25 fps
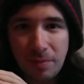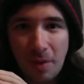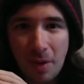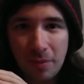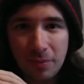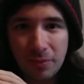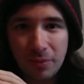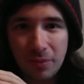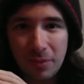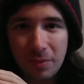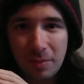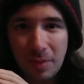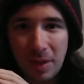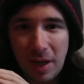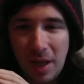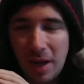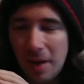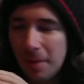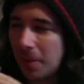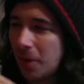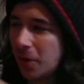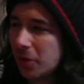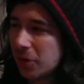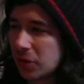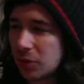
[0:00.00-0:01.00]
popped through my
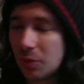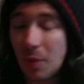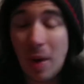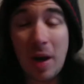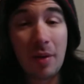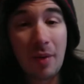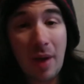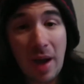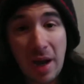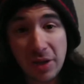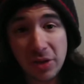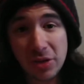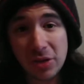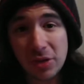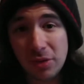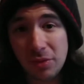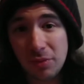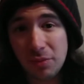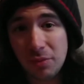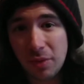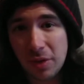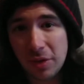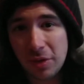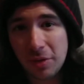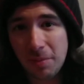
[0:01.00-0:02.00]
letterbox, well, actually
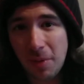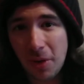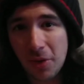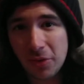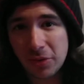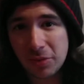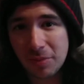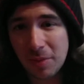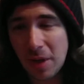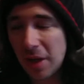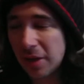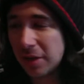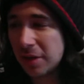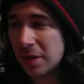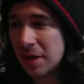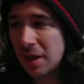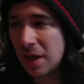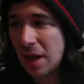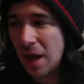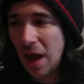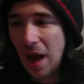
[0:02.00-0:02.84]
with the postman,